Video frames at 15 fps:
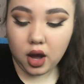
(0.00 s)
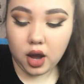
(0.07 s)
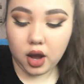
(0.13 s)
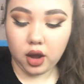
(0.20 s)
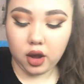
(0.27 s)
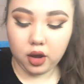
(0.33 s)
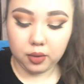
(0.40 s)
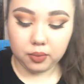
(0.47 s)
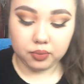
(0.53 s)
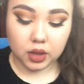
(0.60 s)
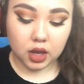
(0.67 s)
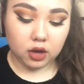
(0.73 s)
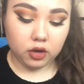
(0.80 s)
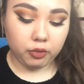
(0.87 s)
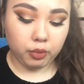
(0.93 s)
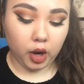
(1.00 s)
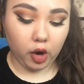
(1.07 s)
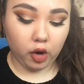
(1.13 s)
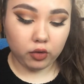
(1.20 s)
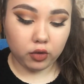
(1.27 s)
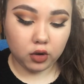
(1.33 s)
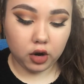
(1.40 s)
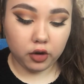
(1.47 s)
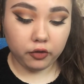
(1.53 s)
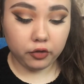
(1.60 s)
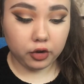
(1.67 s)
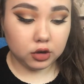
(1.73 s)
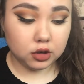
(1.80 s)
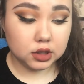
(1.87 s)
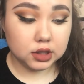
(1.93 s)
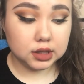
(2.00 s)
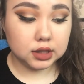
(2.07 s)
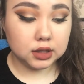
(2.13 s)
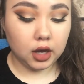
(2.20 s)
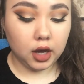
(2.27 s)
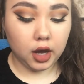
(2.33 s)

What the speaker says: My overall first